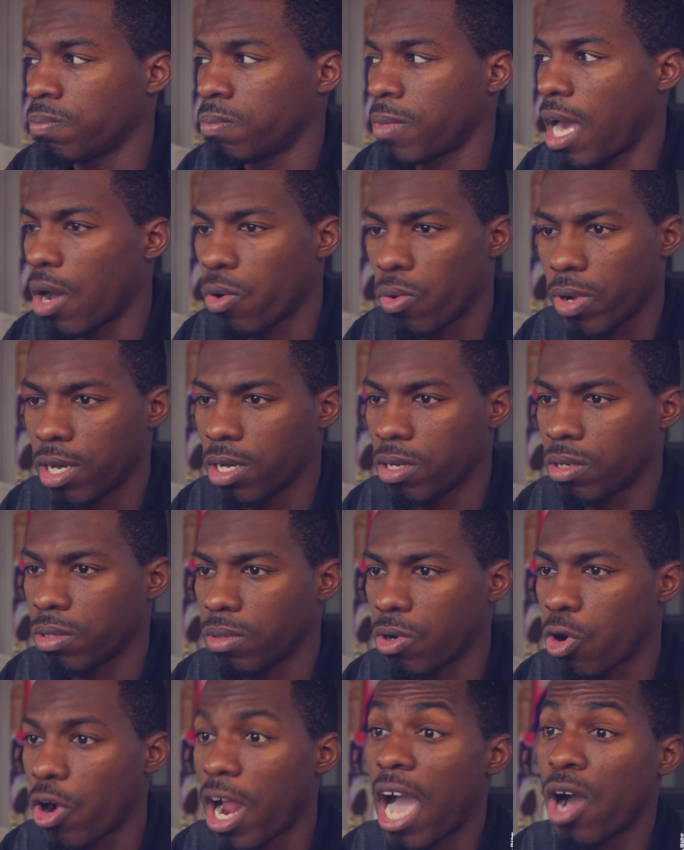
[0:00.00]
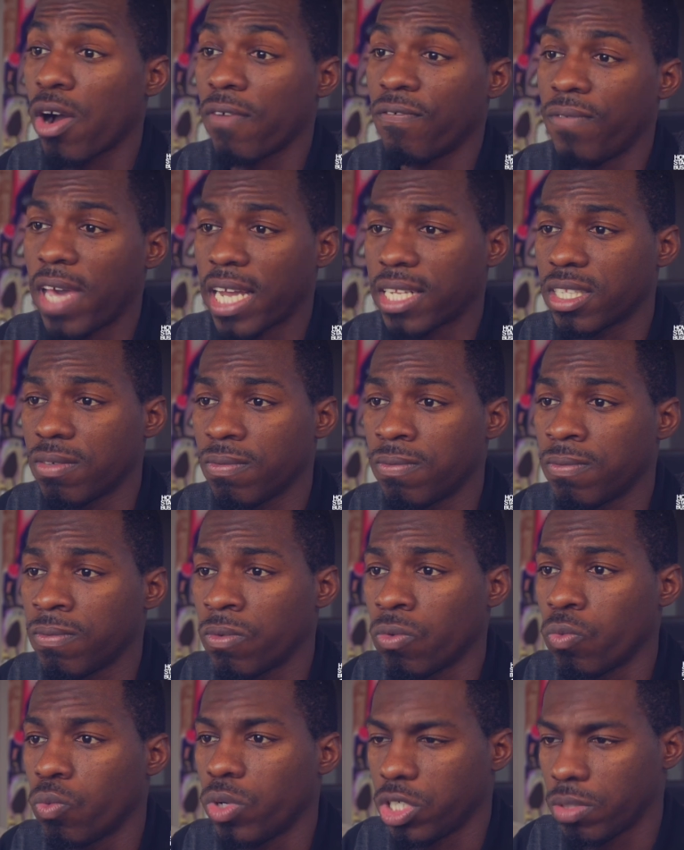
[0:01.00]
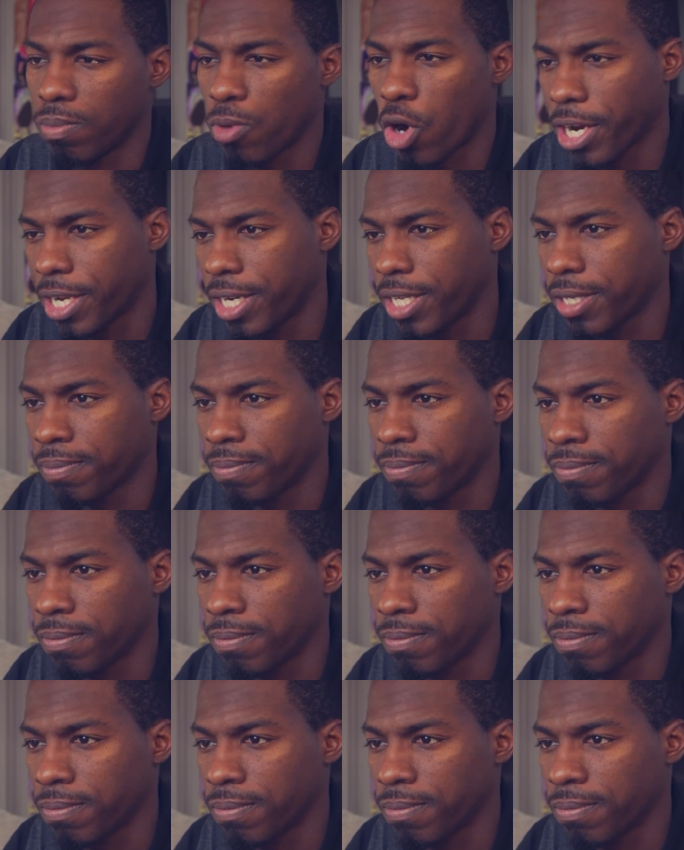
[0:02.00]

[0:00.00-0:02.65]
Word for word: How well or how effective was your marketing,